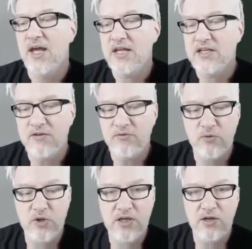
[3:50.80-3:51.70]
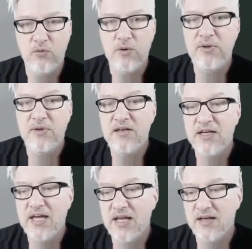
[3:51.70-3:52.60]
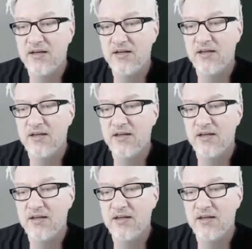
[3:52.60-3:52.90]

And if we repeat it again,